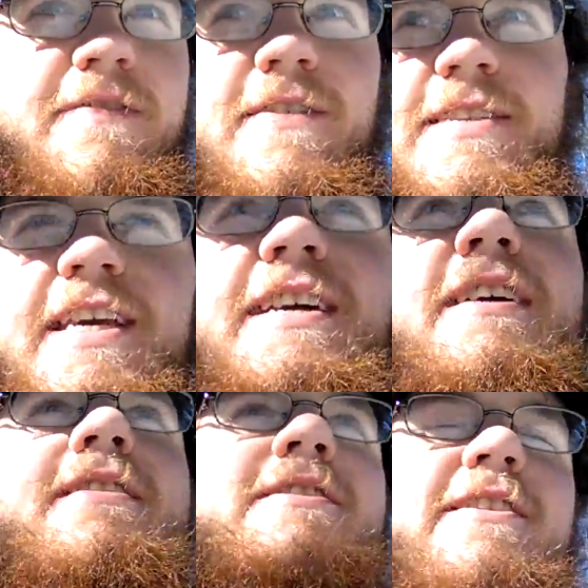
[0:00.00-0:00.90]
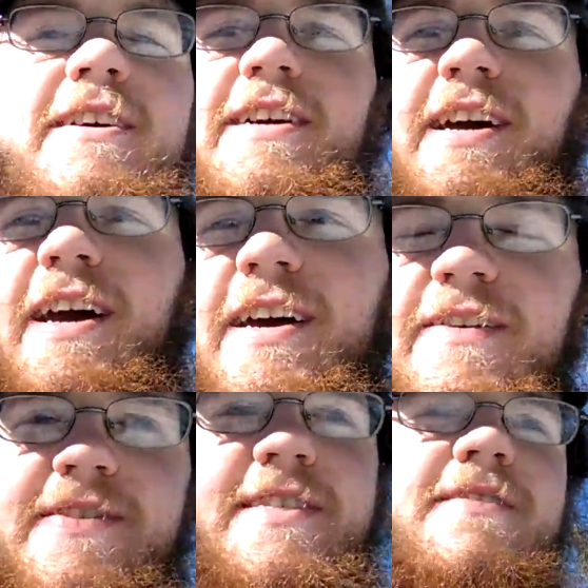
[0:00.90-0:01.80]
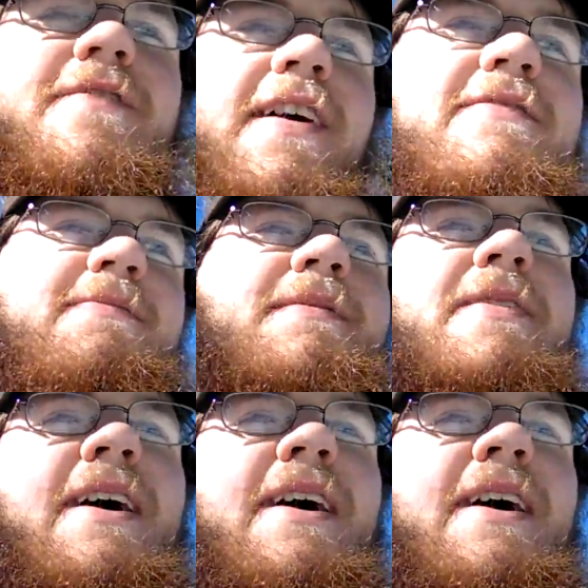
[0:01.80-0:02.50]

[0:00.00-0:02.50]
Frontier truck, which is a 5-speed